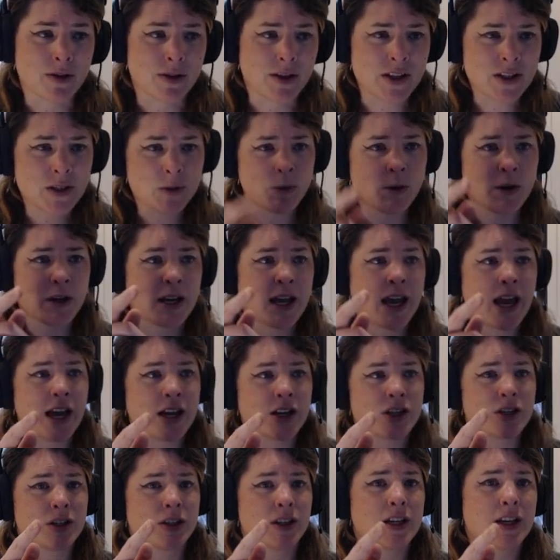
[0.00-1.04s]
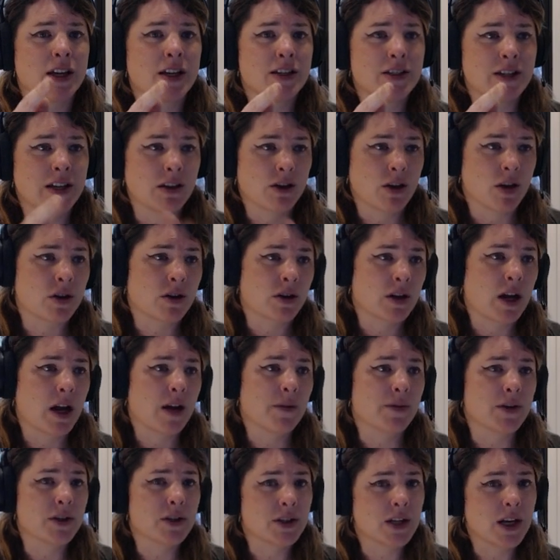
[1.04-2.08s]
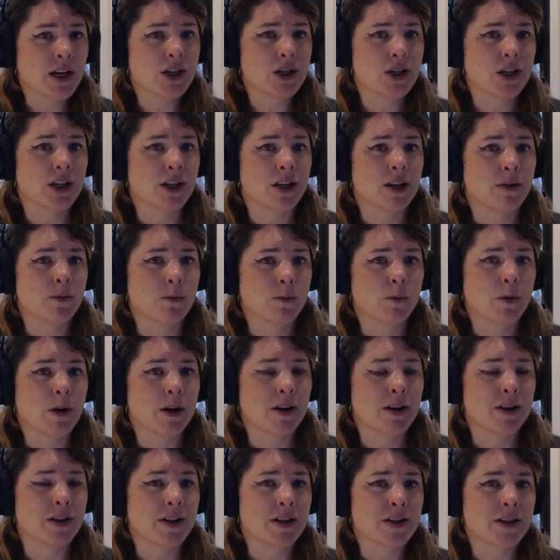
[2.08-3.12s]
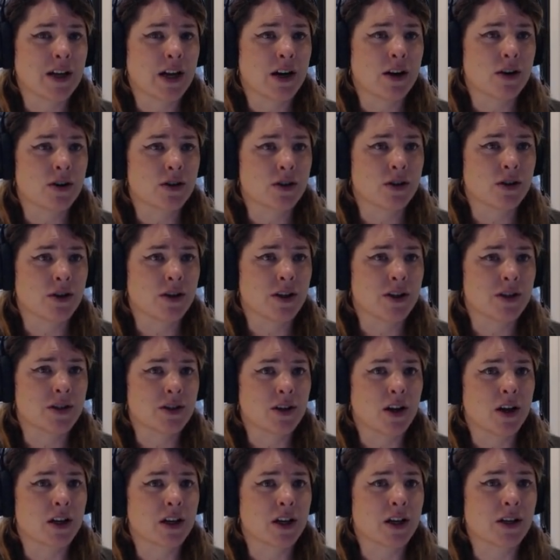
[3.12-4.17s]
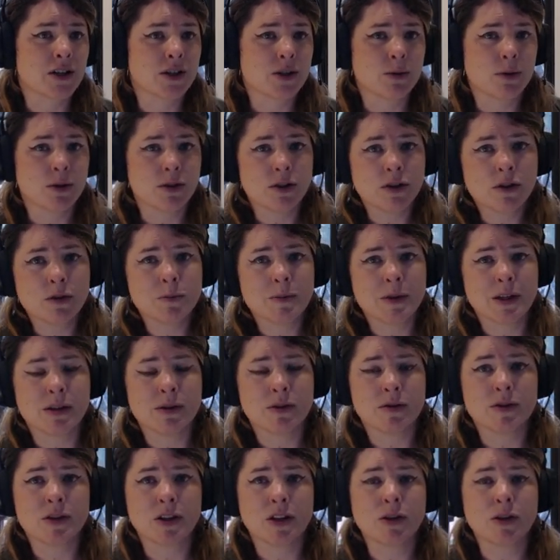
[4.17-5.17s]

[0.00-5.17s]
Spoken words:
This one actually is a long conversation wherein this character is talking to a new muse,